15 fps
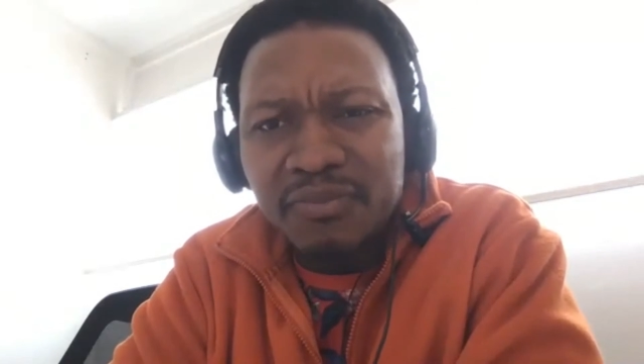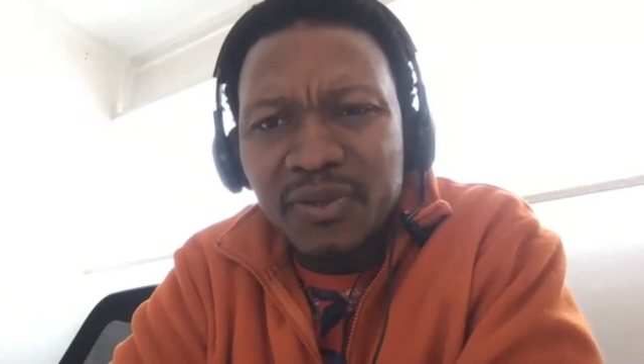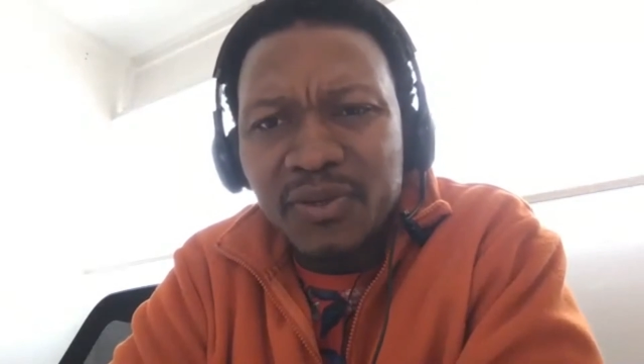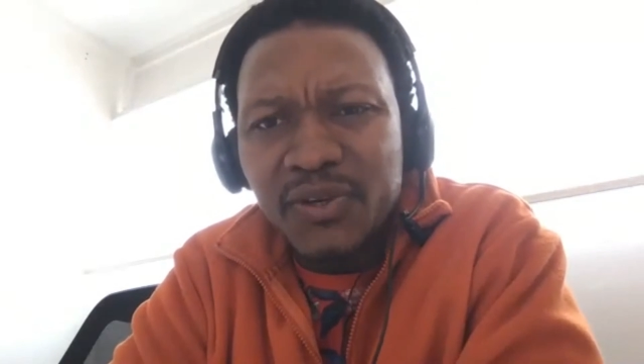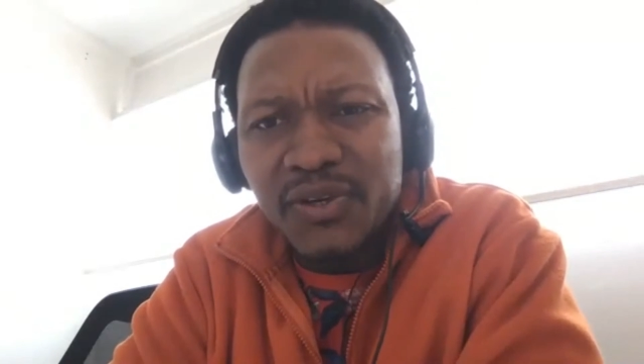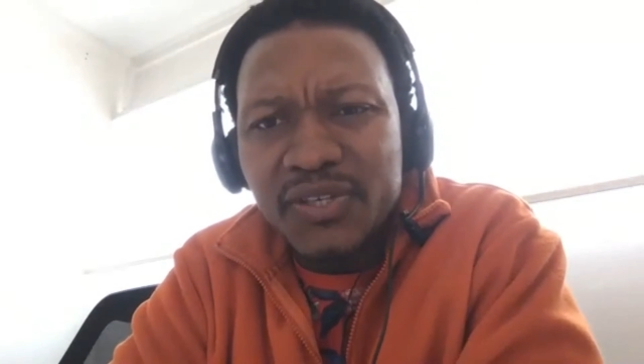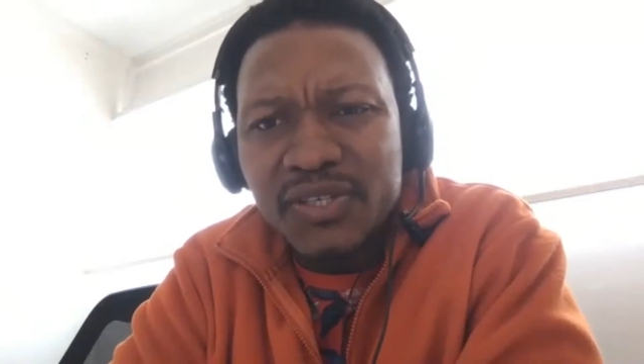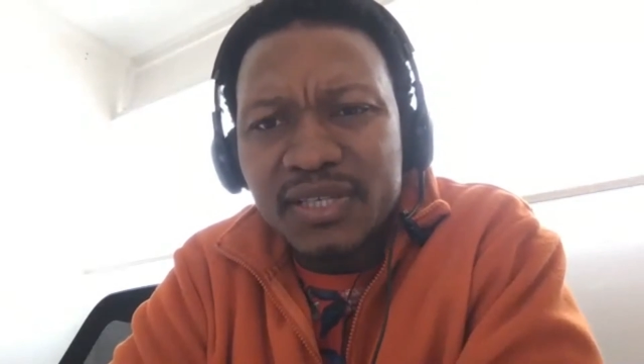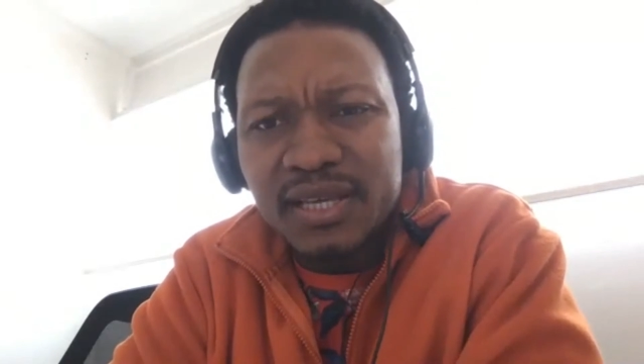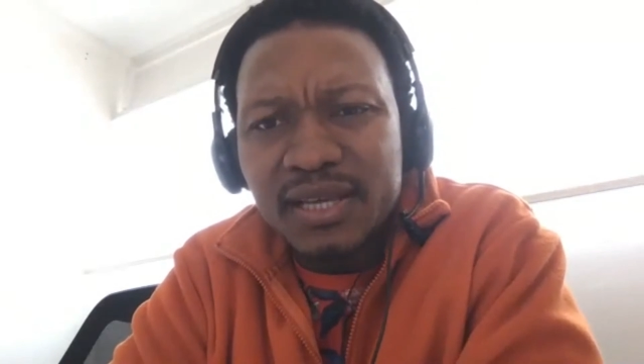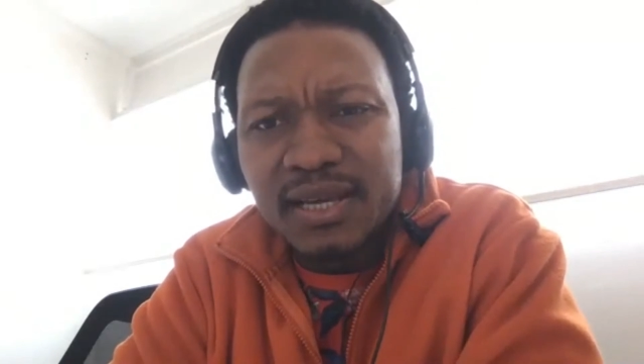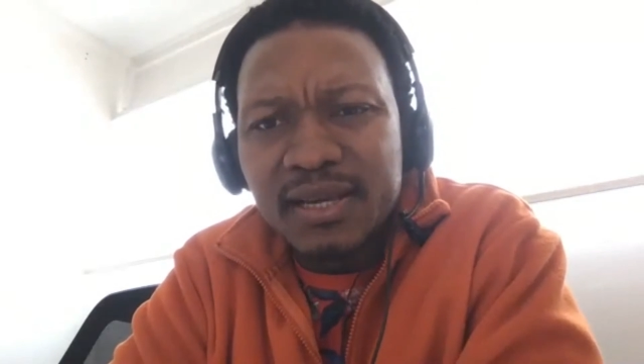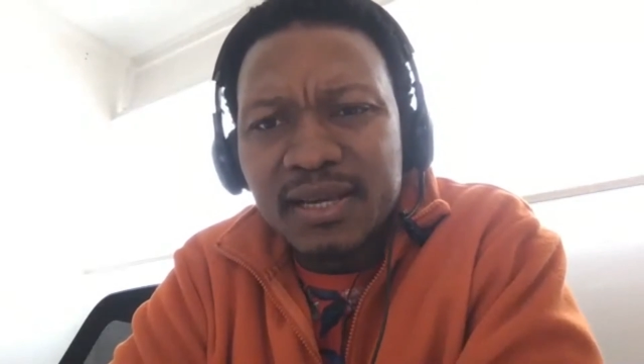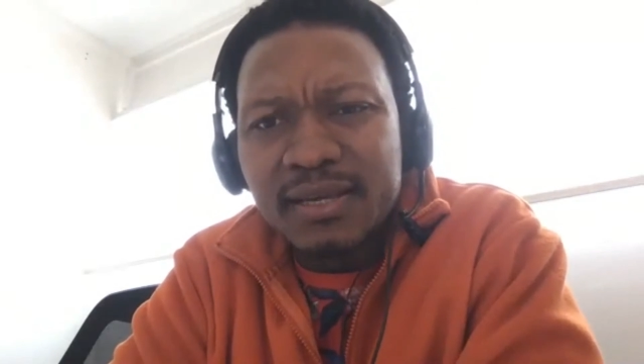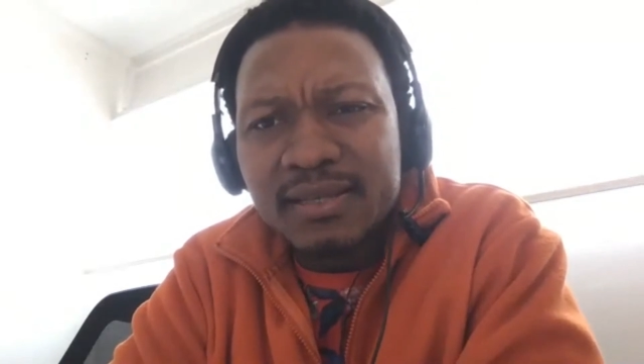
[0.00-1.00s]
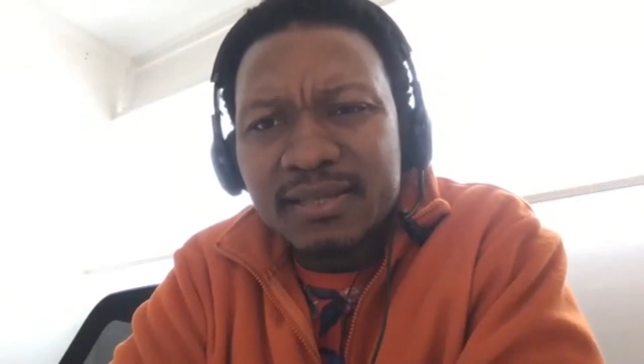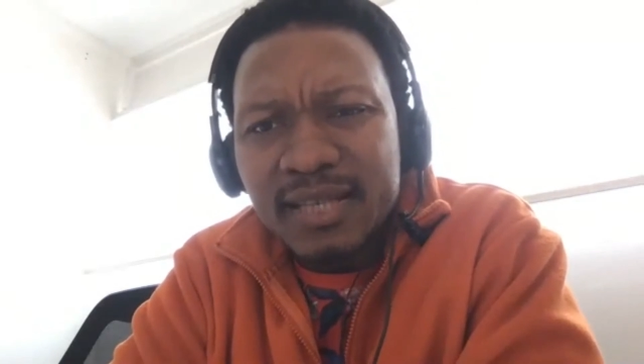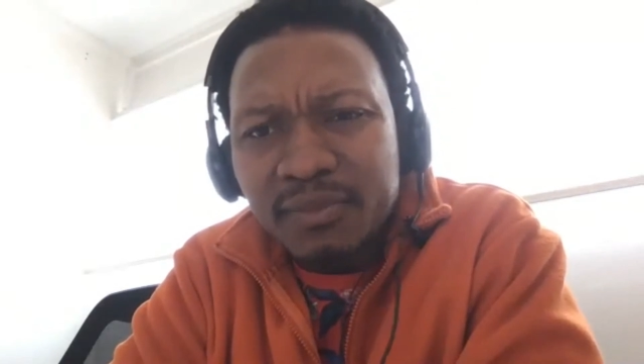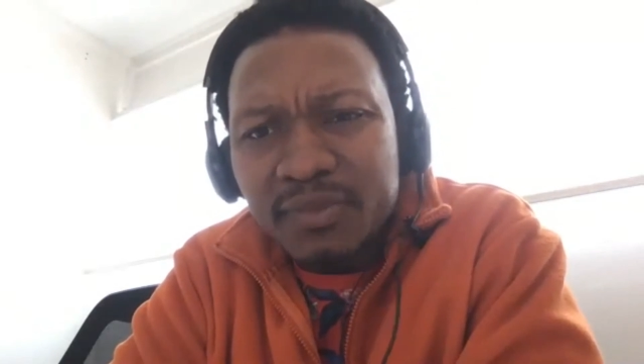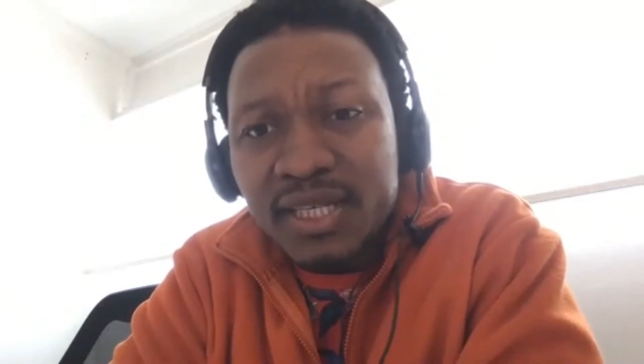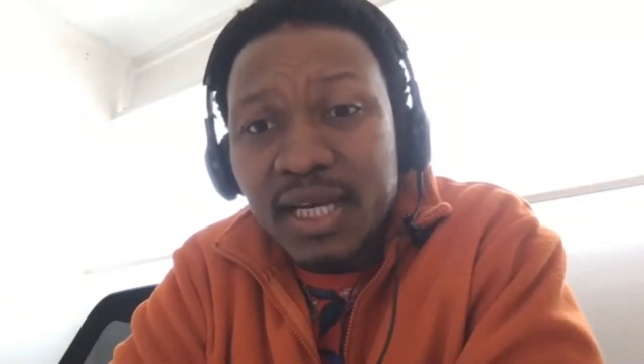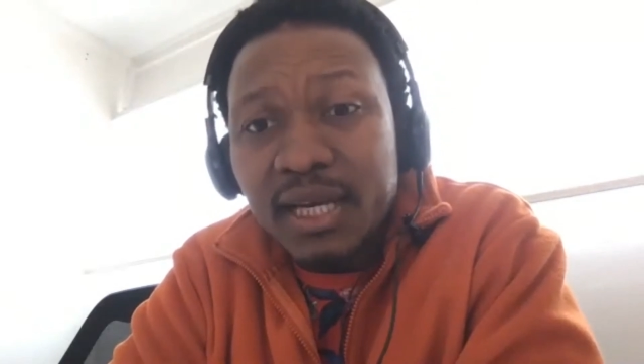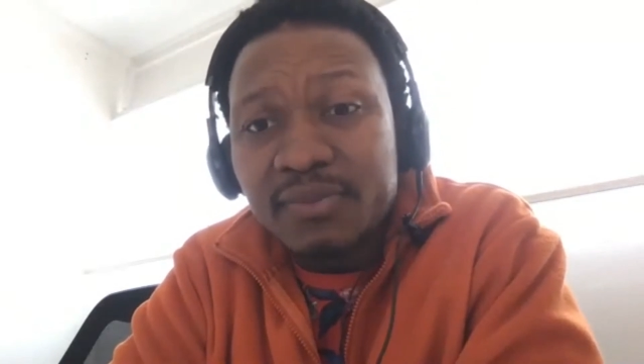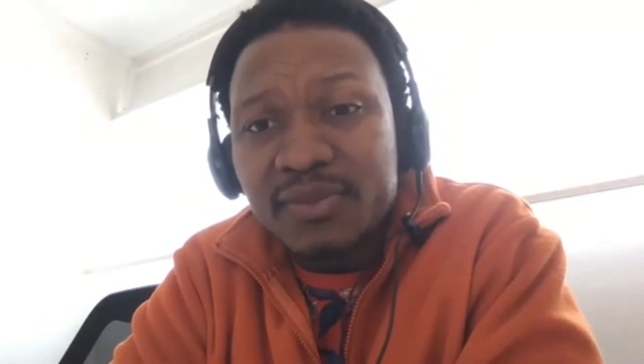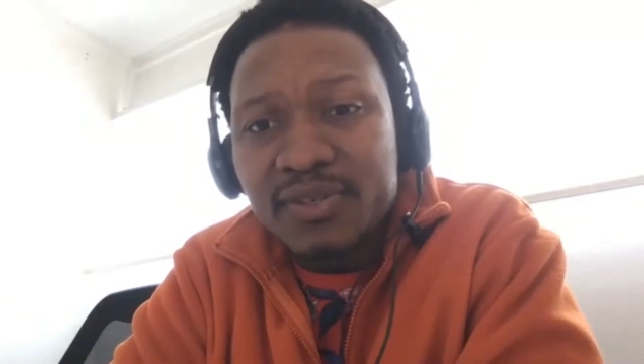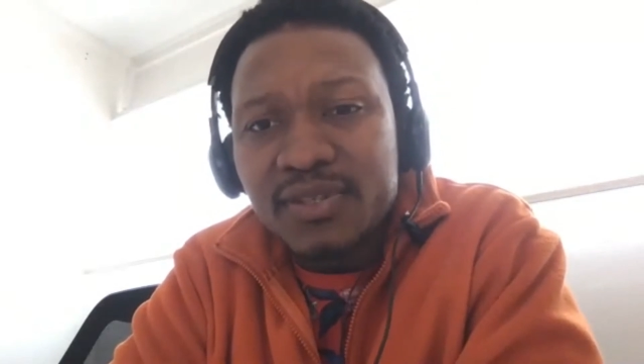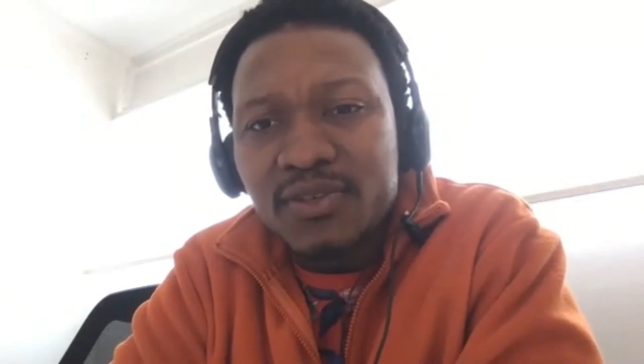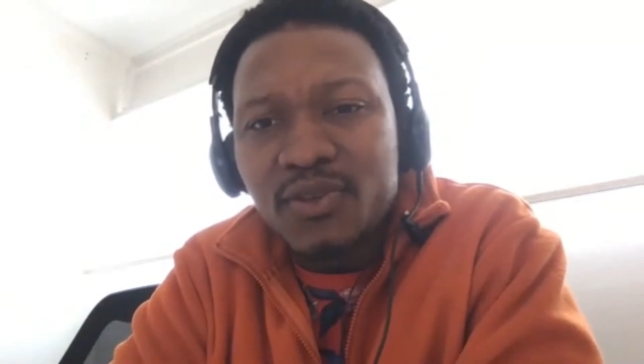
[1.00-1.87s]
because sometimes